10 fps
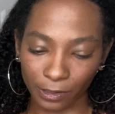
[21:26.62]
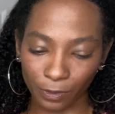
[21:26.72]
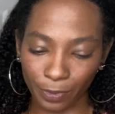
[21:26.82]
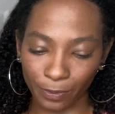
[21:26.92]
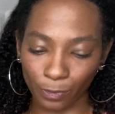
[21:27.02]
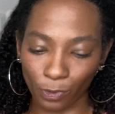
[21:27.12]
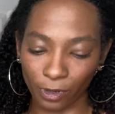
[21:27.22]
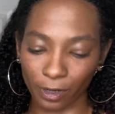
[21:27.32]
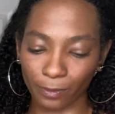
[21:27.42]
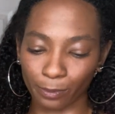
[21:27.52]
little bit
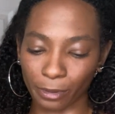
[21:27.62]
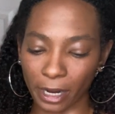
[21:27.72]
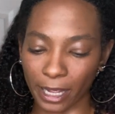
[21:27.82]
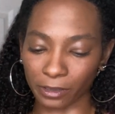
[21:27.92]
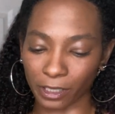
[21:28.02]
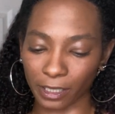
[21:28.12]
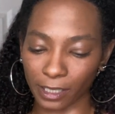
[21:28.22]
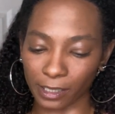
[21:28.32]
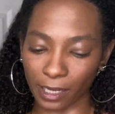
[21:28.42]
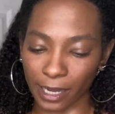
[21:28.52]
more brown to
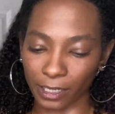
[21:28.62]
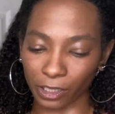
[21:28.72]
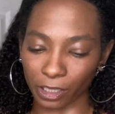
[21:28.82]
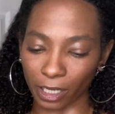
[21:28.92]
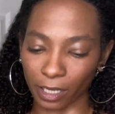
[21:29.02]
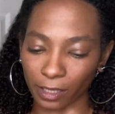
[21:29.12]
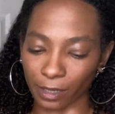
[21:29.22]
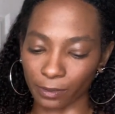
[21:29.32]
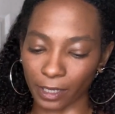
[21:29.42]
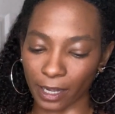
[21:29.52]
this light shade
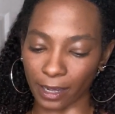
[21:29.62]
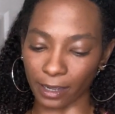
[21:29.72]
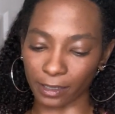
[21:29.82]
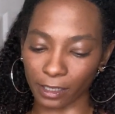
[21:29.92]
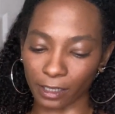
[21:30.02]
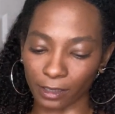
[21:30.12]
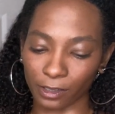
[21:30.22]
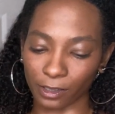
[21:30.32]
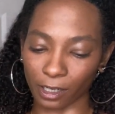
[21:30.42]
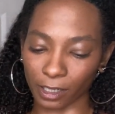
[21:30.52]
that we had to
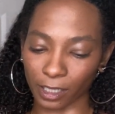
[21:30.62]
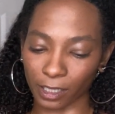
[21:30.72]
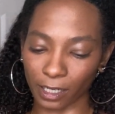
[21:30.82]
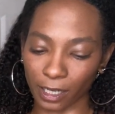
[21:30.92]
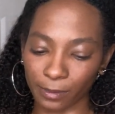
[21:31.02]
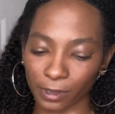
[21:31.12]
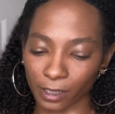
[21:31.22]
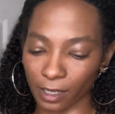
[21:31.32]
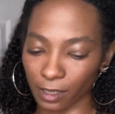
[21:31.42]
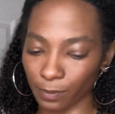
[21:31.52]
darken it up
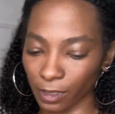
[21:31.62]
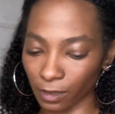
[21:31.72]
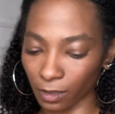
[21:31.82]
some.